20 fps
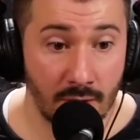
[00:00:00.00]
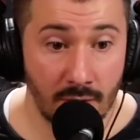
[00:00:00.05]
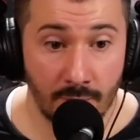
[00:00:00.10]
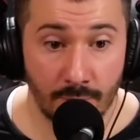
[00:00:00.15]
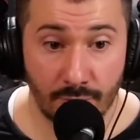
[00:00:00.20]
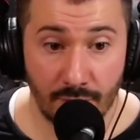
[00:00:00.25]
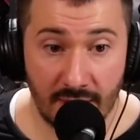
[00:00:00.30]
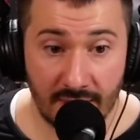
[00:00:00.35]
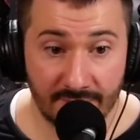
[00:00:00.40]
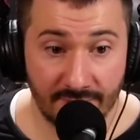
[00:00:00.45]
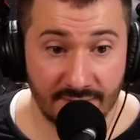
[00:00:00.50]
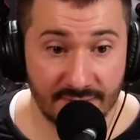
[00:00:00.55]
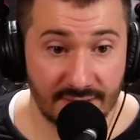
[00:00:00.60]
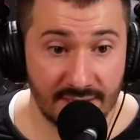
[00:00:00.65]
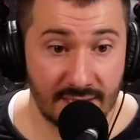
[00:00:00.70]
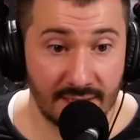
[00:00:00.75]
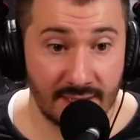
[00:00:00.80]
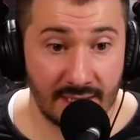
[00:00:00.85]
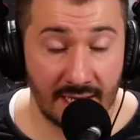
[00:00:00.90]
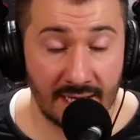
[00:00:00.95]
breakfast
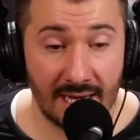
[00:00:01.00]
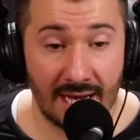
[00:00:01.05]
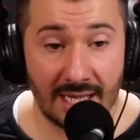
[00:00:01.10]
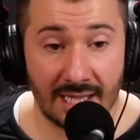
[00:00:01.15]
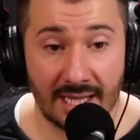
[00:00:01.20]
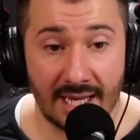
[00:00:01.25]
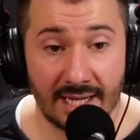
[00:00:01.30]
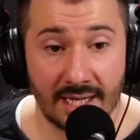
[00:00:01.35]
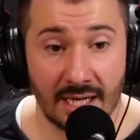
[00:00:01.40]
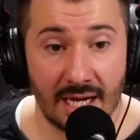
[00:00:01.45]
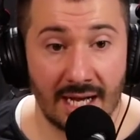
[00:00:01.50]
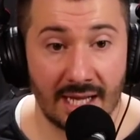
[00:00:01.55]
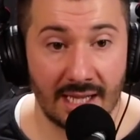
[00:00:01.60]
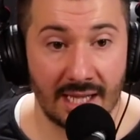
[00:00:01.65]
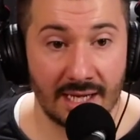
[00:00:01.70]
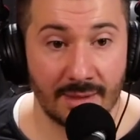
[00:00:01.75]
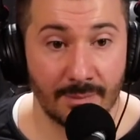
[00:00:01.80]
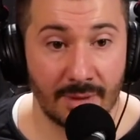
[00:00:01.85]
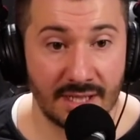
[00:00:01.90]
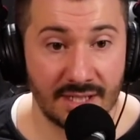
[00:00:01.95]
at night. I
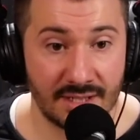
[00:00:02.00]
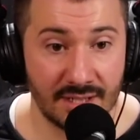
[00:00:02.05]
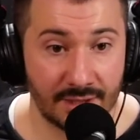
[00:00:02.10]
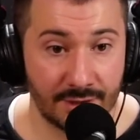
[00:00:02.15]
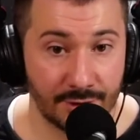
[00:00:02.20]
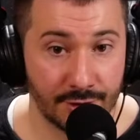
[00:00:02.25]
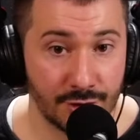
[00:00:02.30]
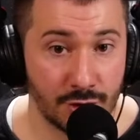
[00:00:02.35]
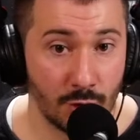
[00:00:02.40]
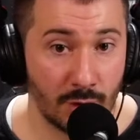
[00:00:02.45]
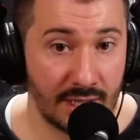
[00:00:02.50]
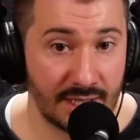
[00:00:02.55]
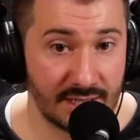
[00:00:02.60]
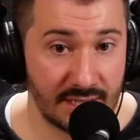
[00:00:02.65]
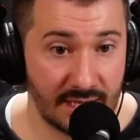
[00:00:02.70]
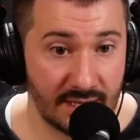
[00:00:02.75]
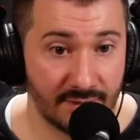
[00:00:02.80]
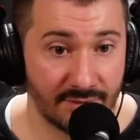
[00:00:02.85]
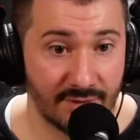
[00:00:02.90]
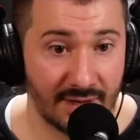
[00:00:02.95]
like my dinner to
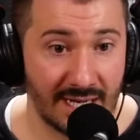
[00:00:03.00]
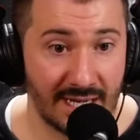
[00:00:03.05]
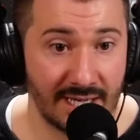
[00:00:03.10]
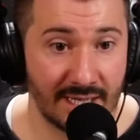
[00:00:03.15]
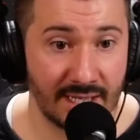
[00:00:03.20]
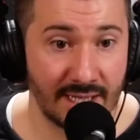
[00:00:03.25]
identify